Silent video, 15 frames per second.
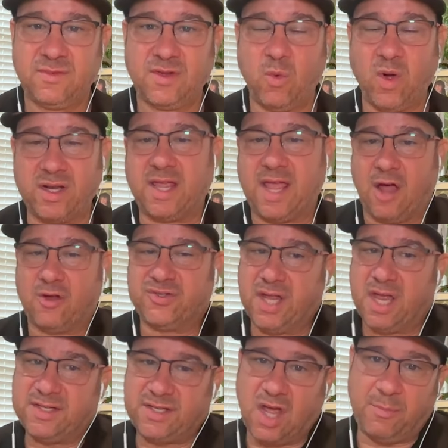What counts
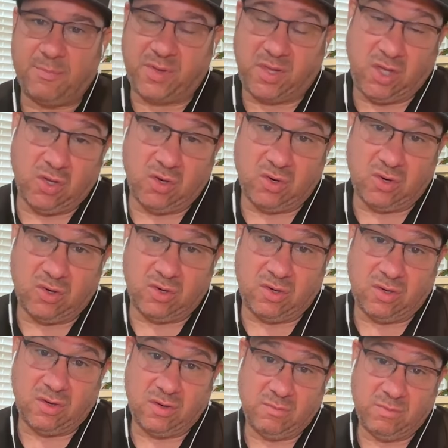as appeared
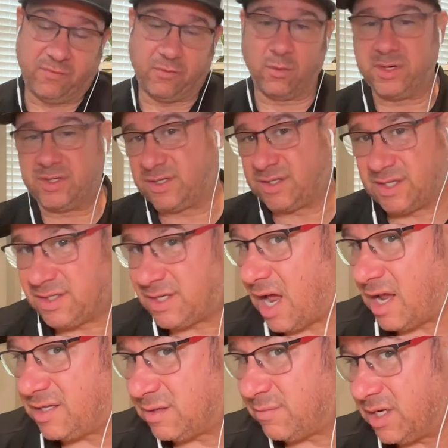before we just
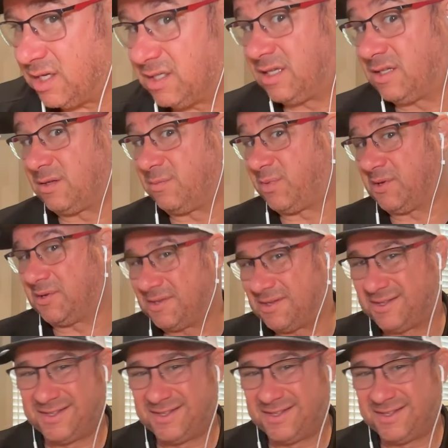decide somebody's disappeared?